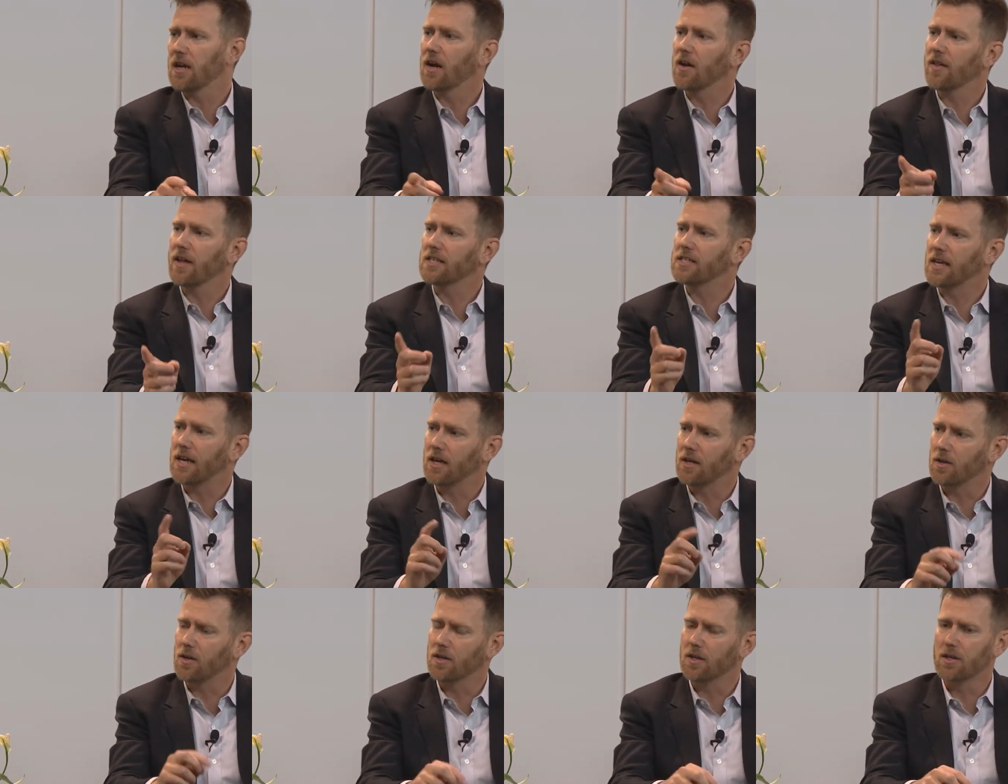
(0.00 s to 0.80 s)
how that's
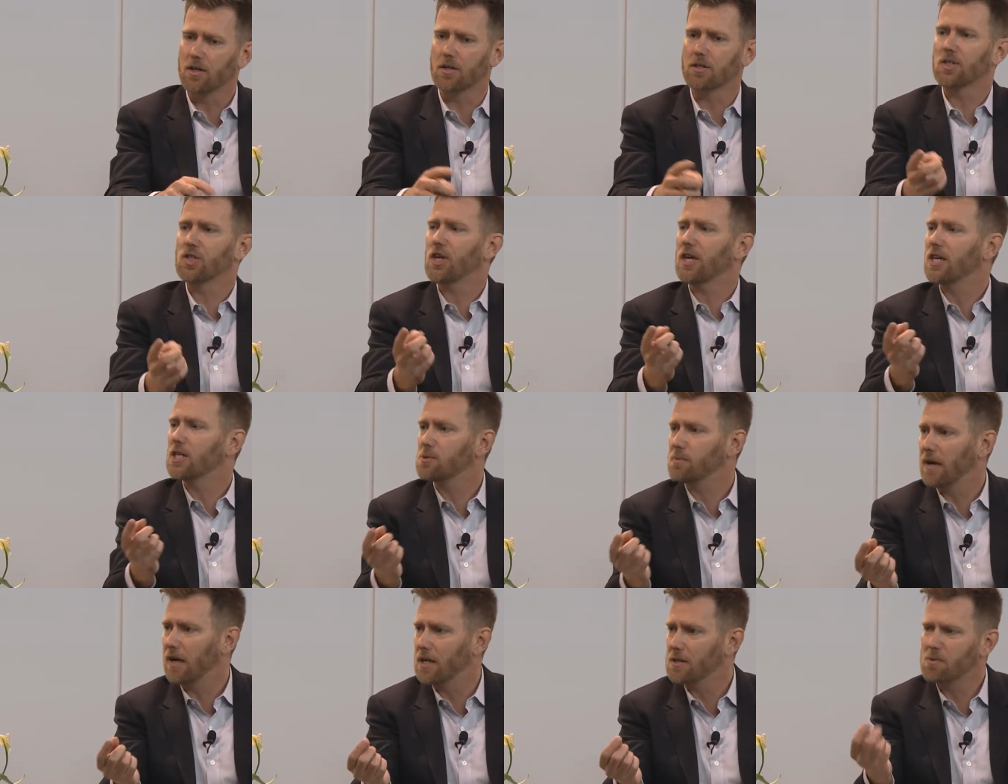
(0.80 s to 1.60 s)
handled.
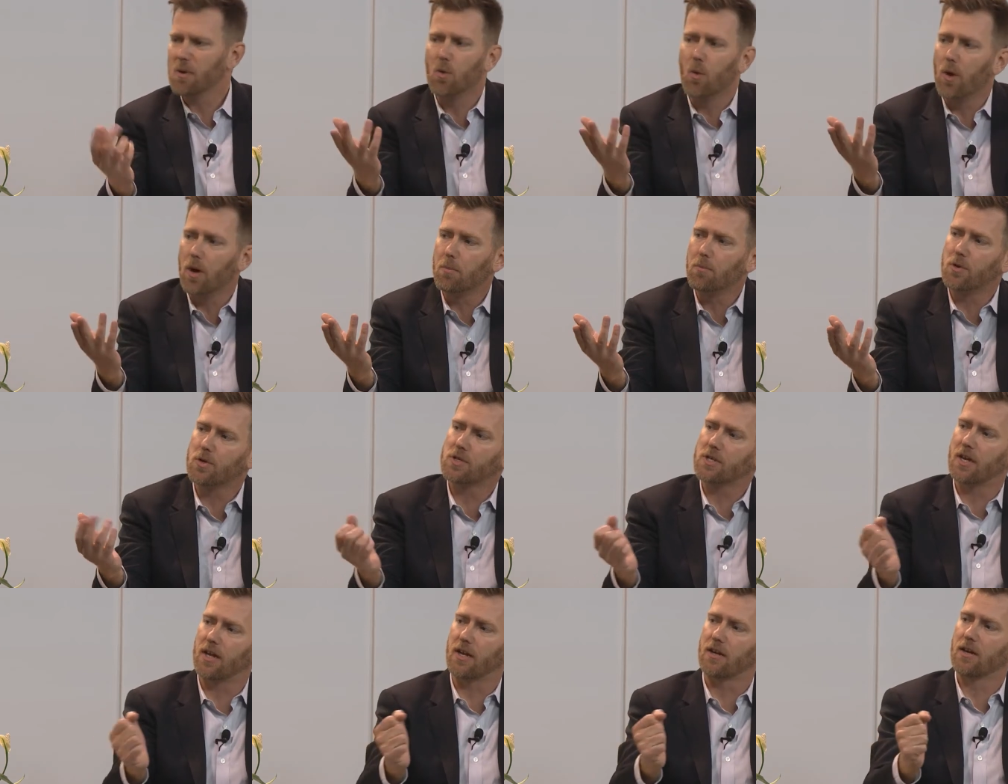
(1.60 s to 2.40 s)
Change management,
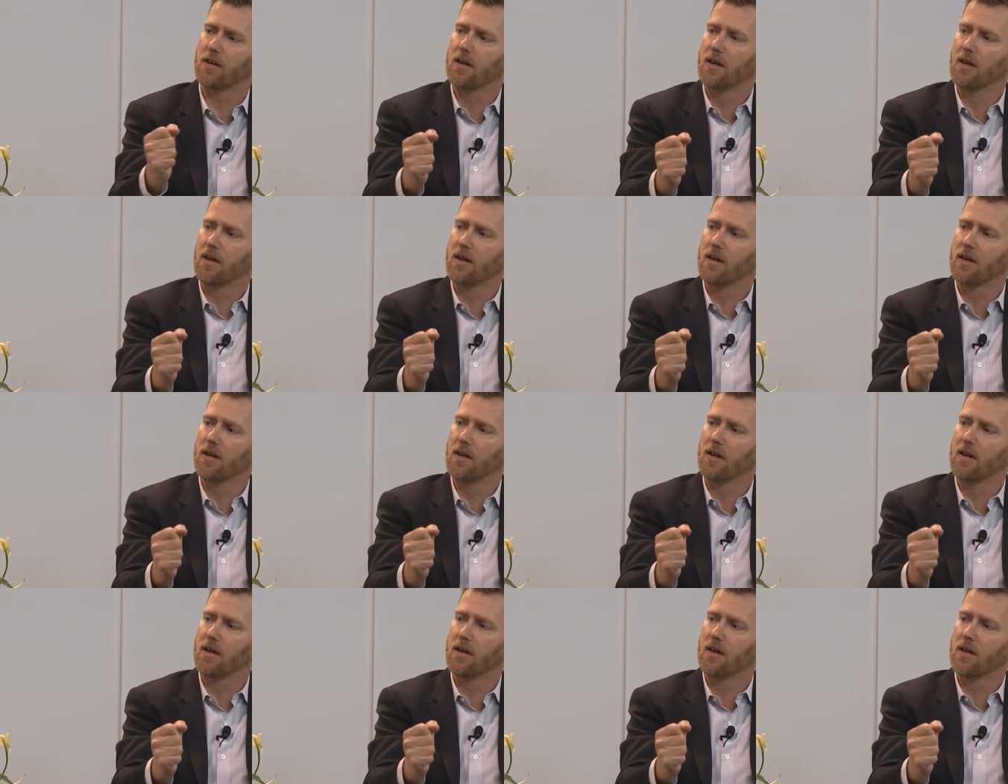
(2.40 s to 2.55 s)
1%.